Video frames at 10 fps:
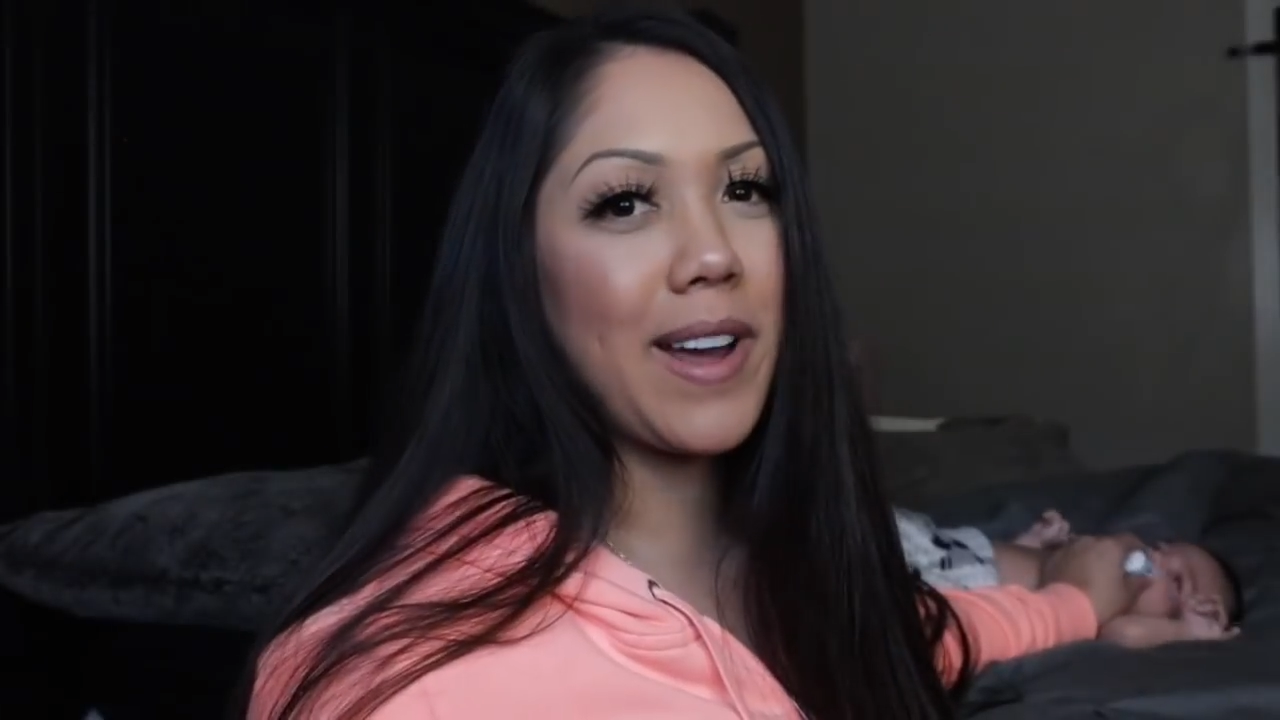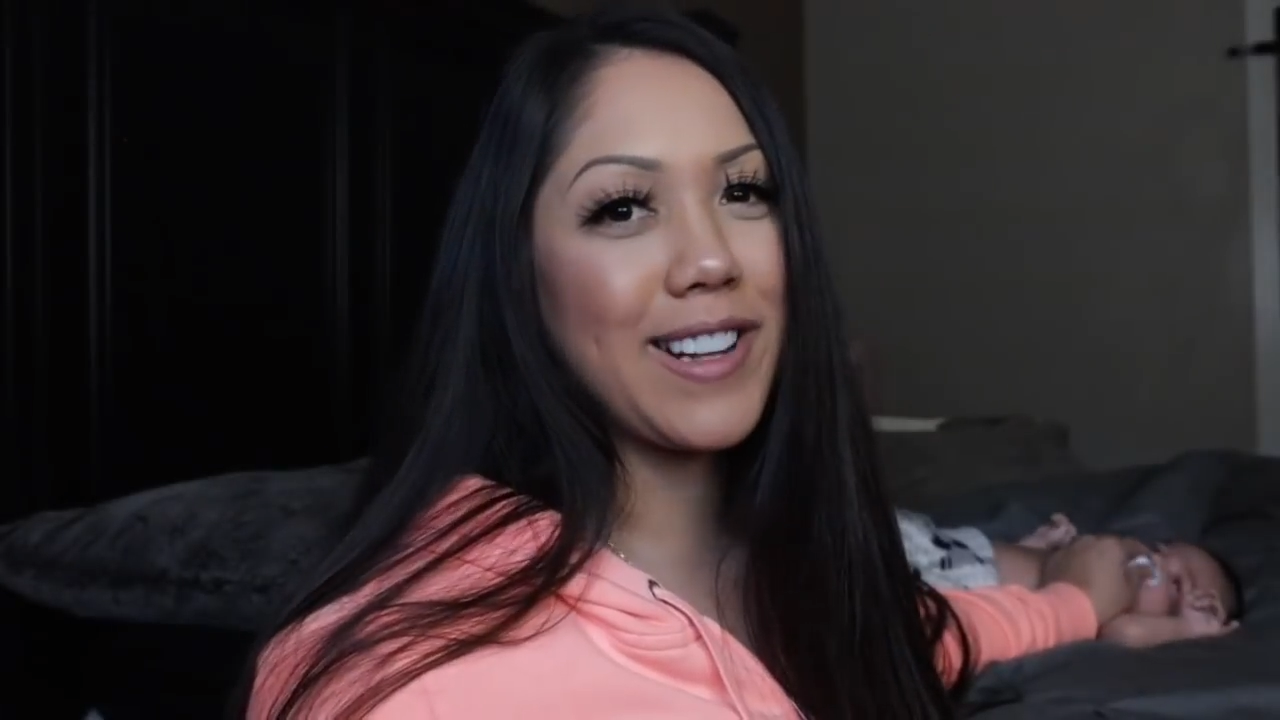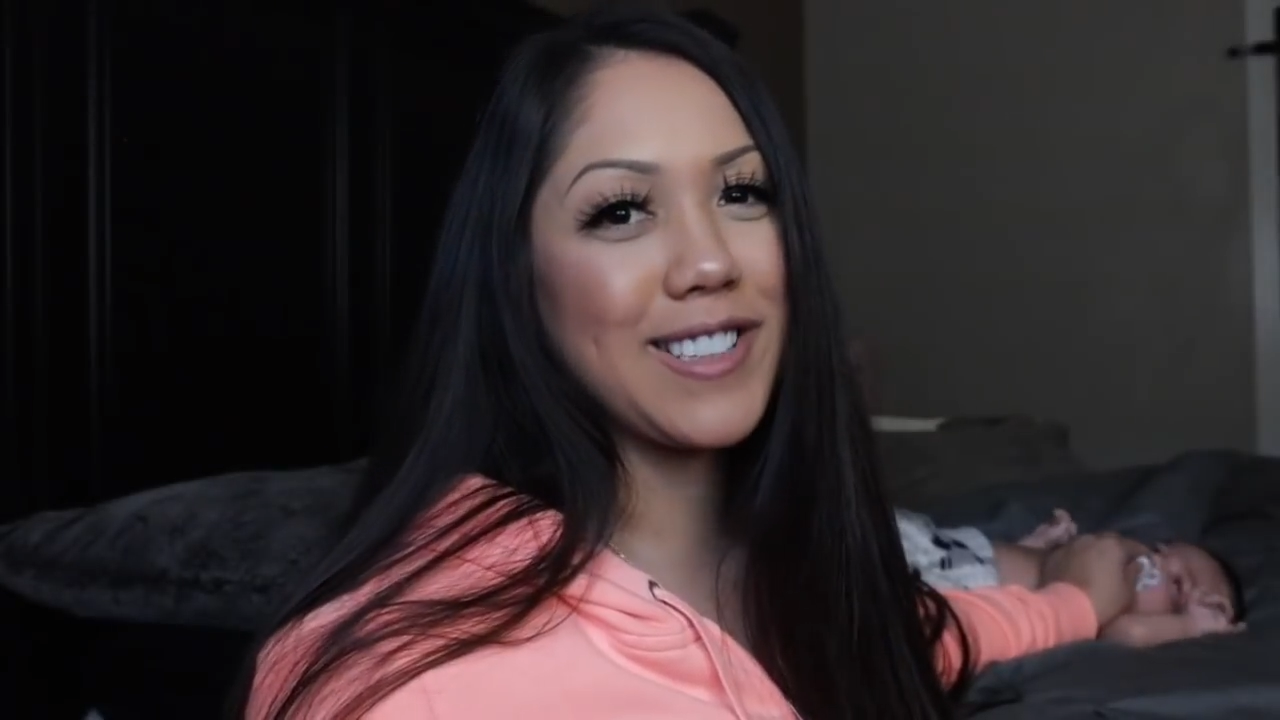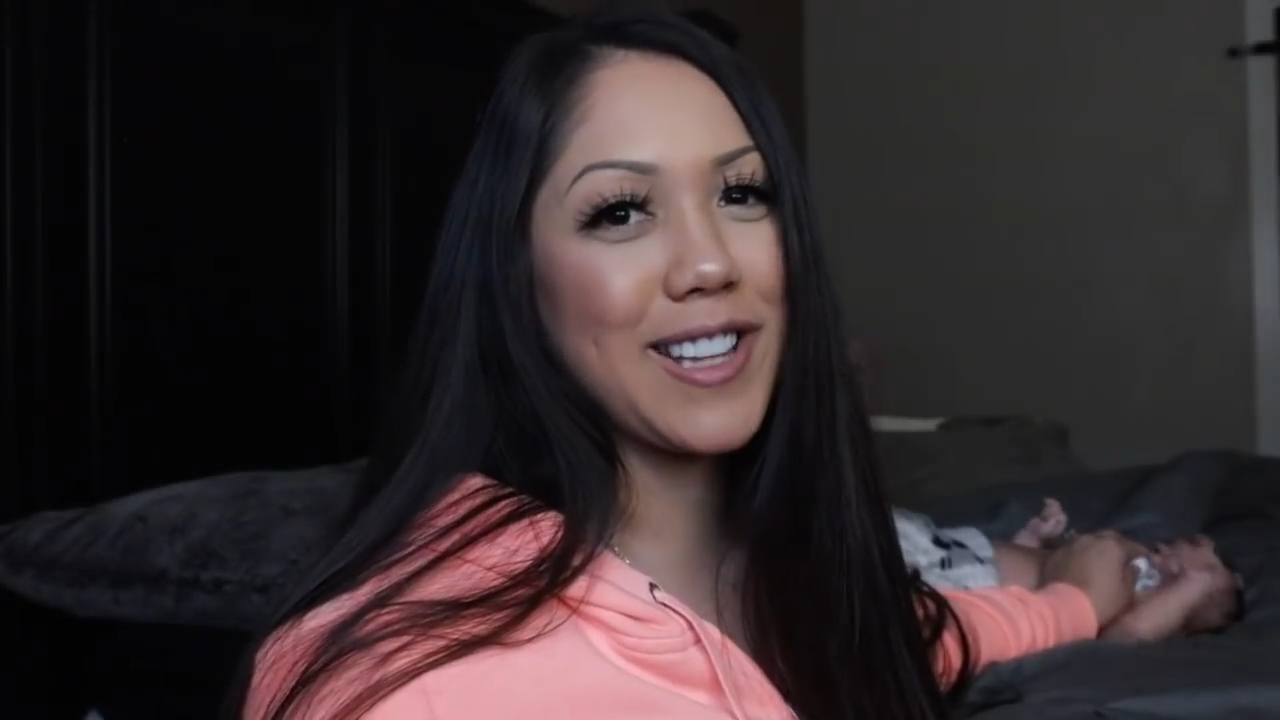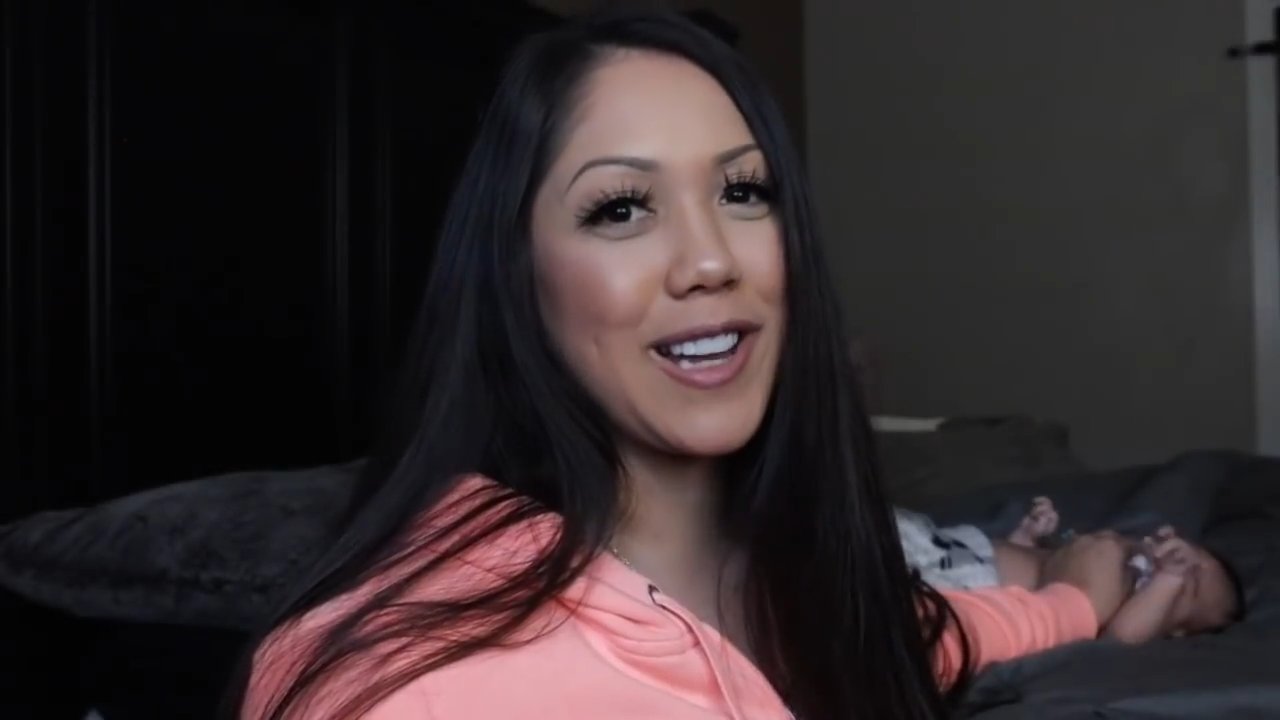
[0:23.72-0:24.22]

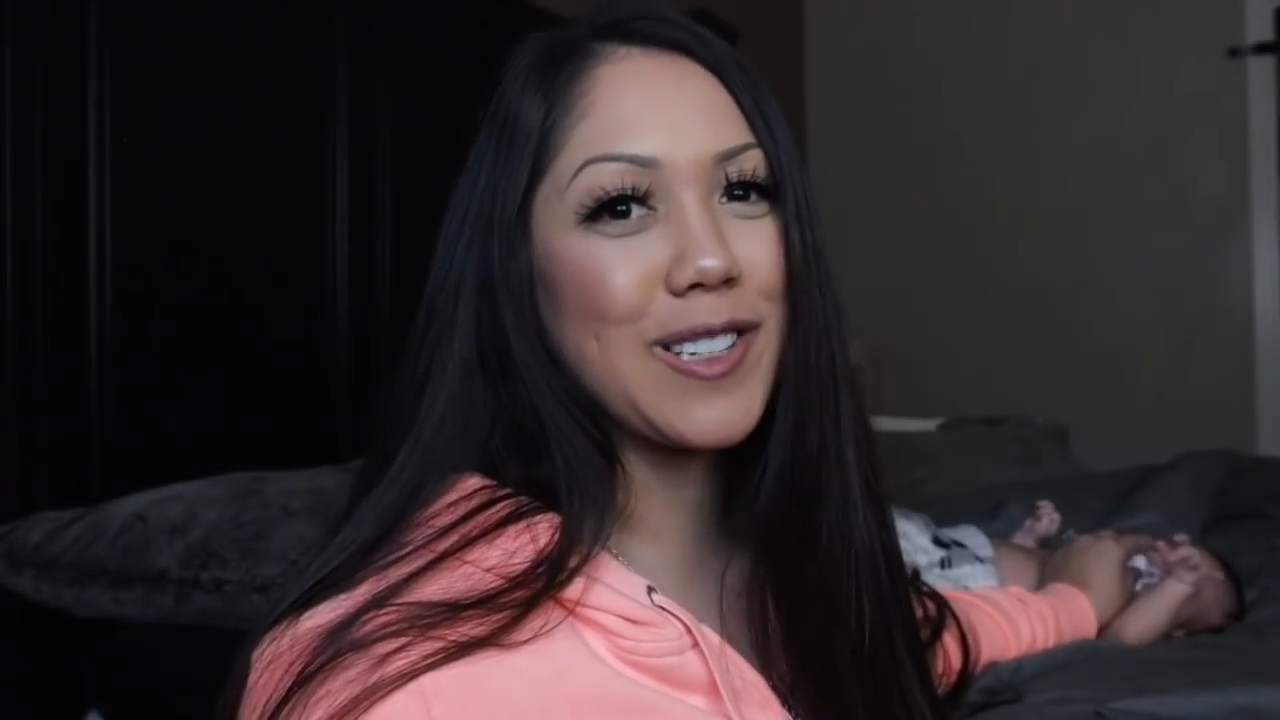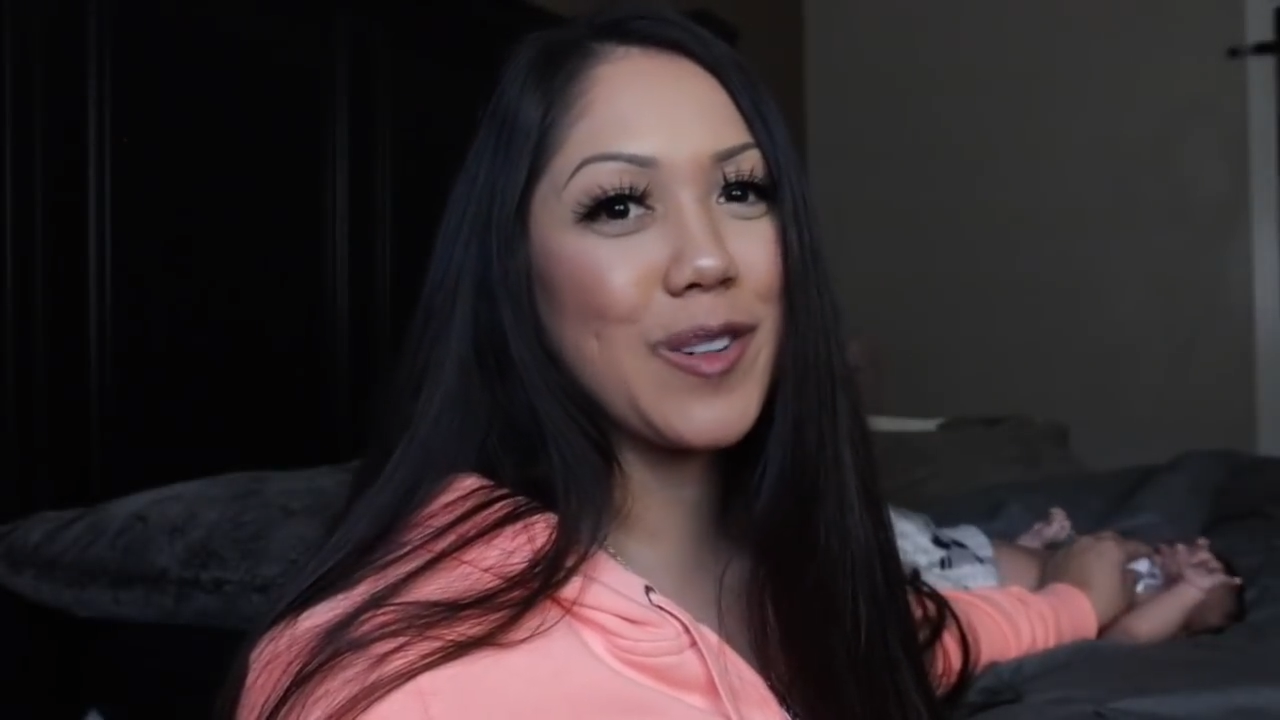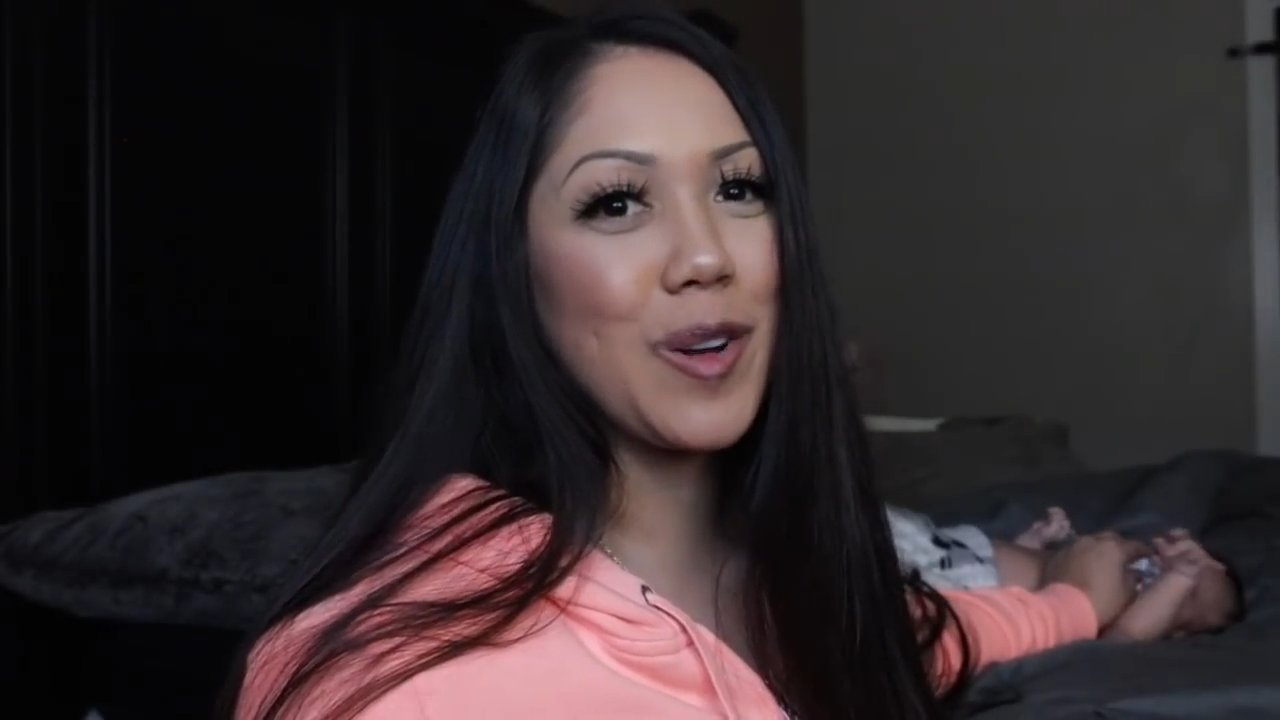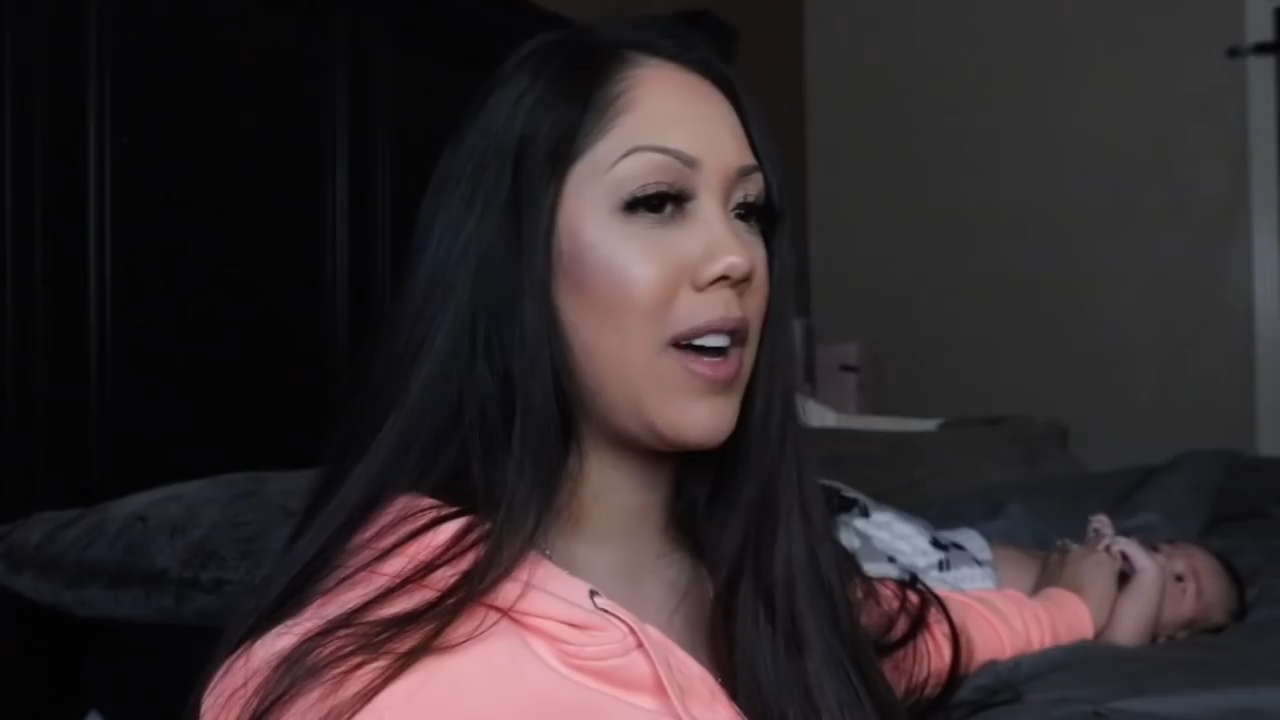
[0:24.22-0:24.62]
behind schedule.